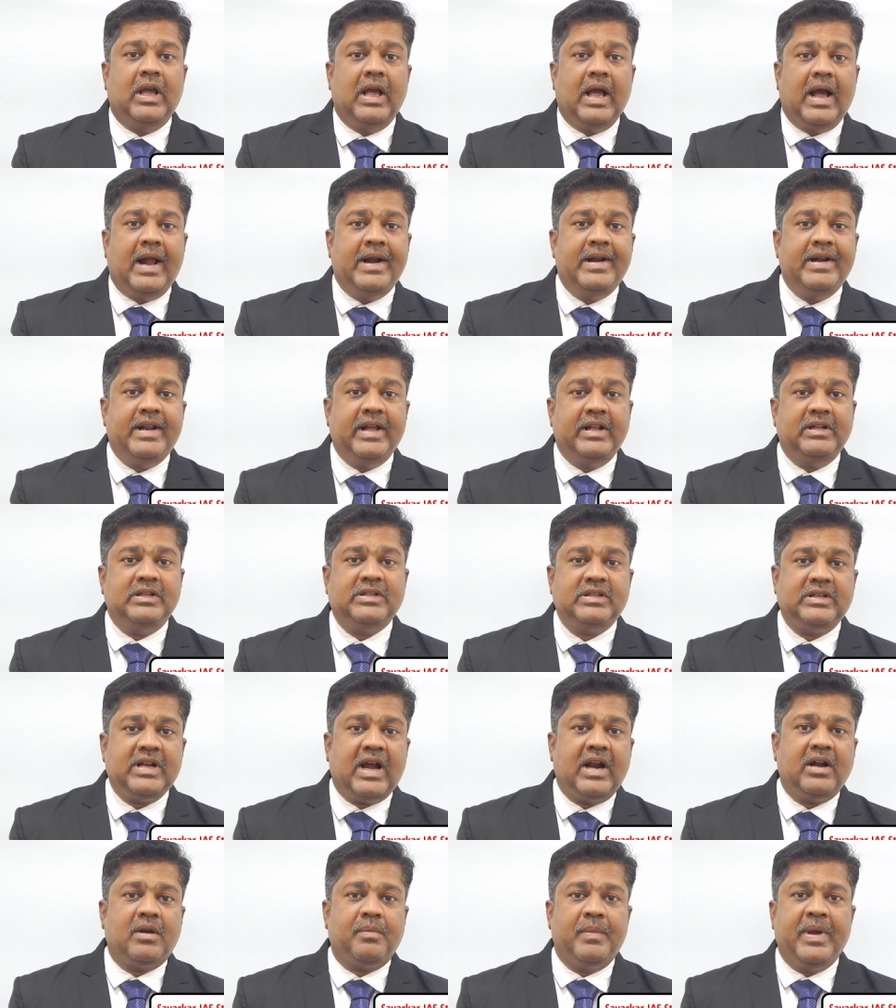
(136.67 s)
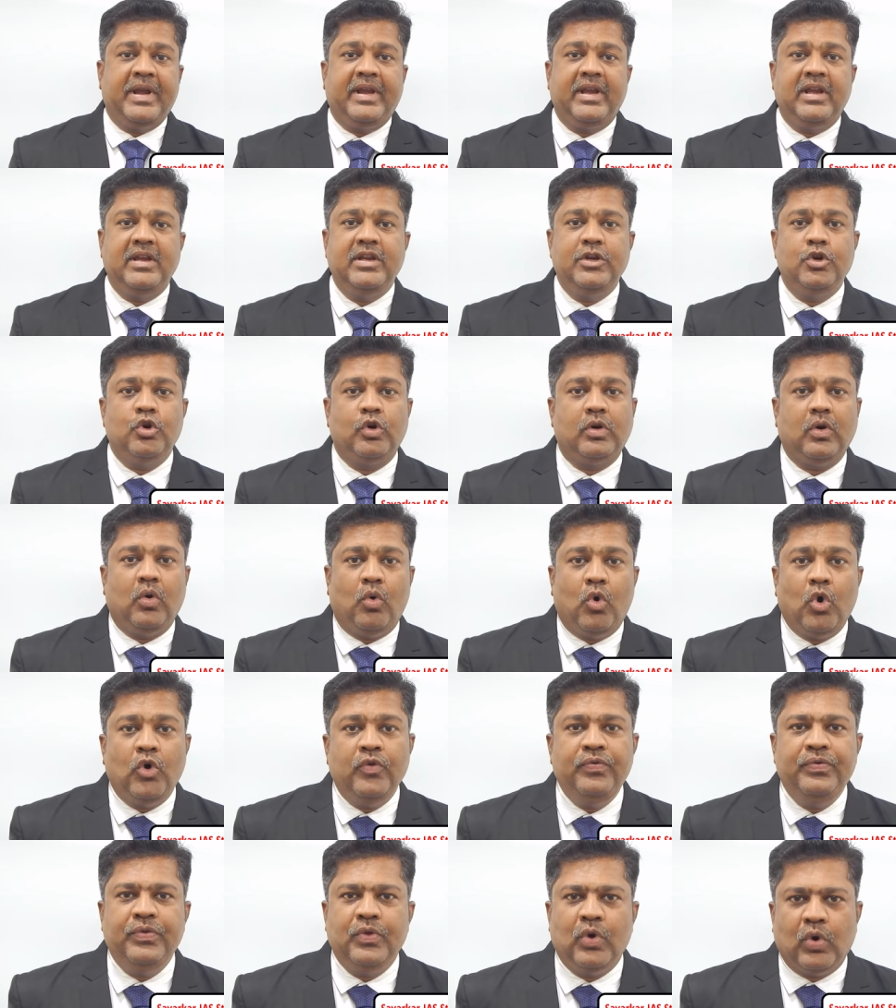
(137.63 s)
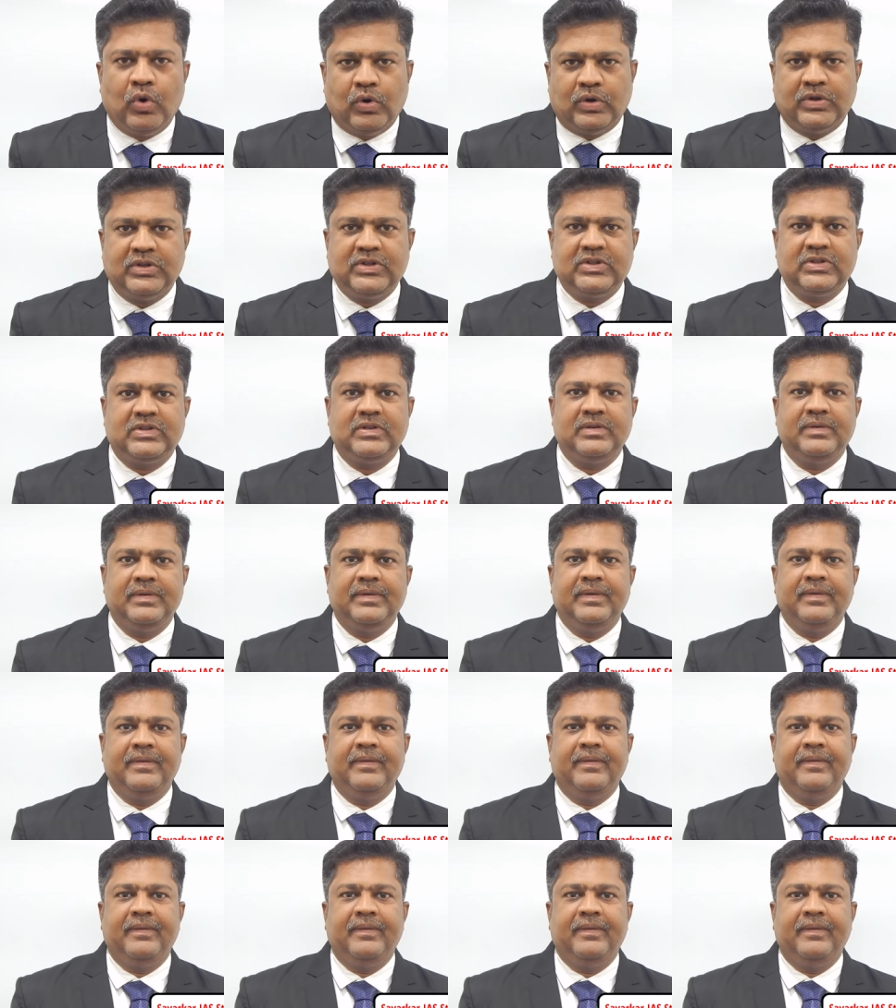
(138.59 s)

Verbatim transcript: and then start making your own notes.